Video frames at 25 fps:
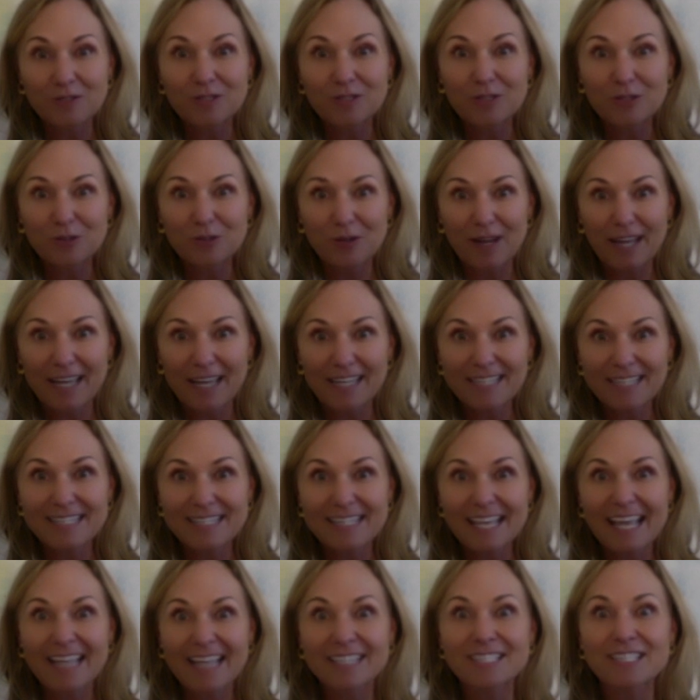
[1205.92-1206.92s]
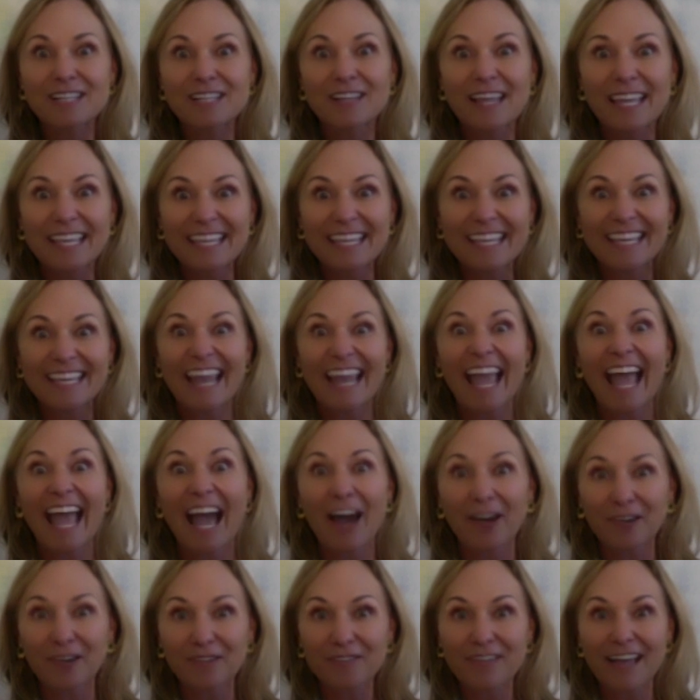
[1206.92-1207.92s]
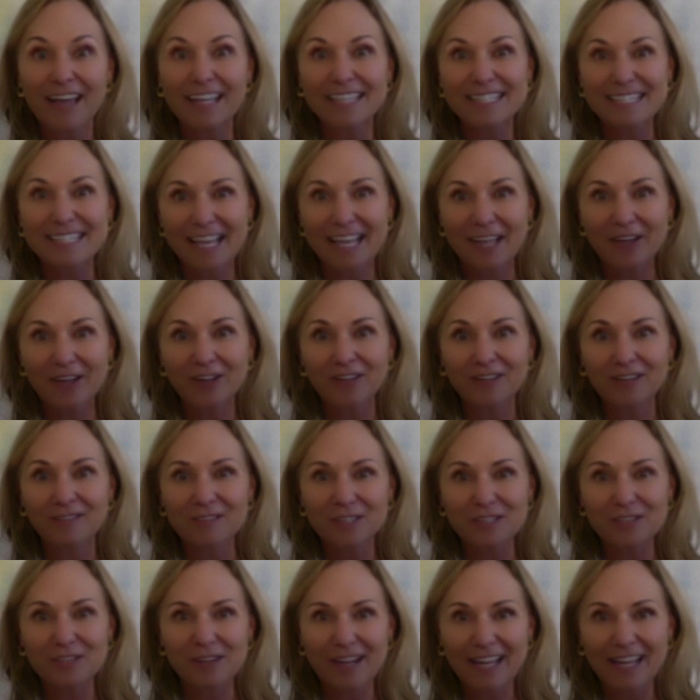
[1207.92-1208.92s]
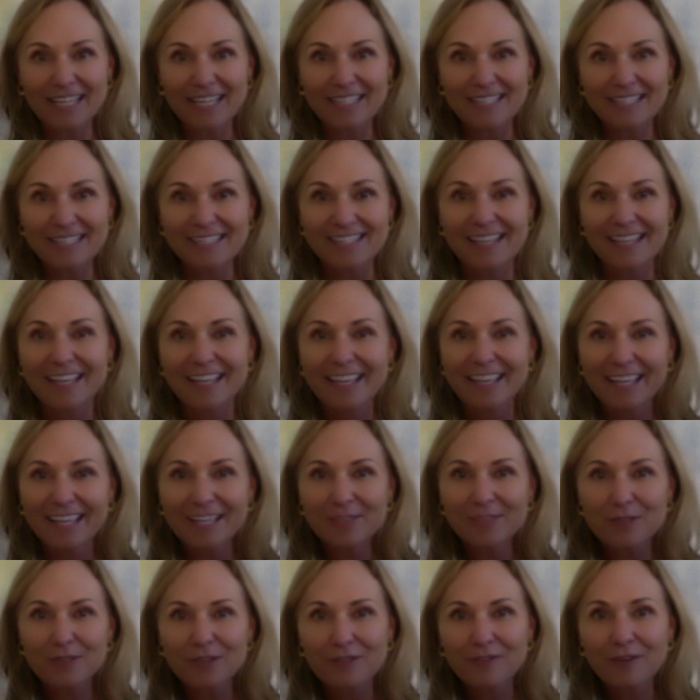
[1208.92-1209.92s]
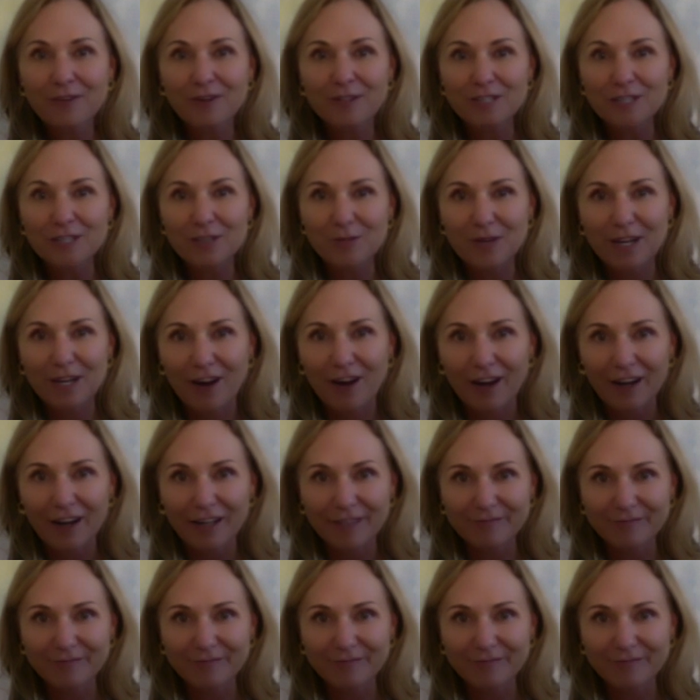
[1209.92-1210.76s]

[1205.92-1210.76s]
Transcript: stress and to like get out of that cycle of stress. Guess what the first 3 are?